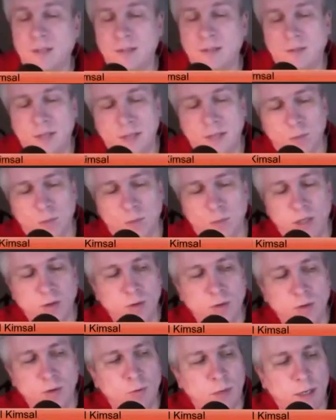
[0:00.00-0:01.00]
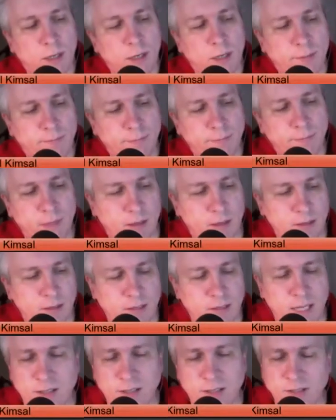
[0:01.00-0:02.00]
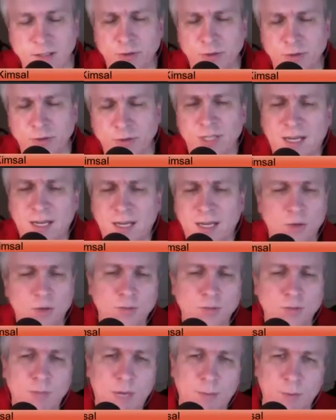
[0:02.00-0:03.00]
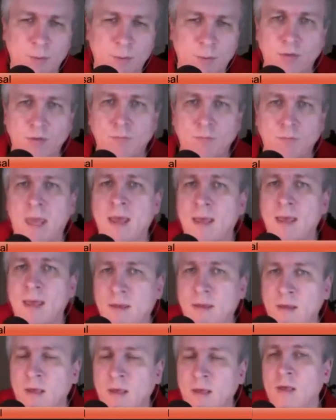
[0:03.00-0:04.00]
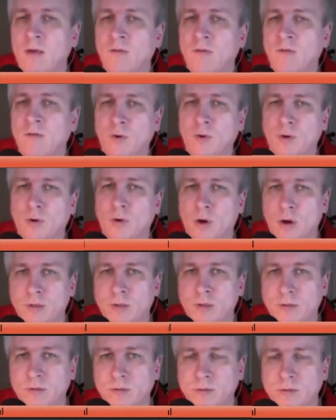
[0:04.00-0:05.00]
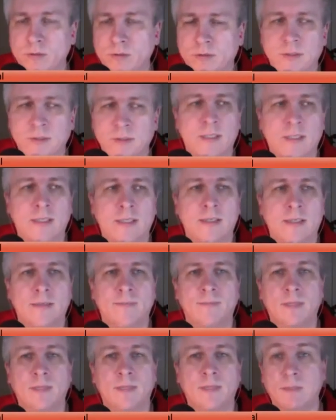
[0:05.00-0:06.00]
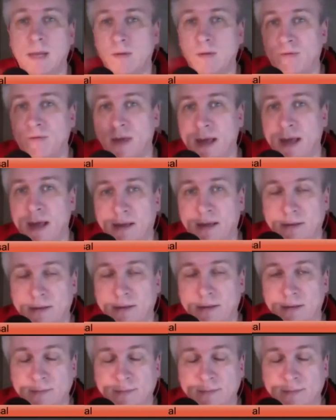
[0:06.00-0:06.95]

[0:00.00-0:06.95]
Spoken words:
yeah. We do. And it's usually not a huge amount, but we do pay for articles. As a matter of fact,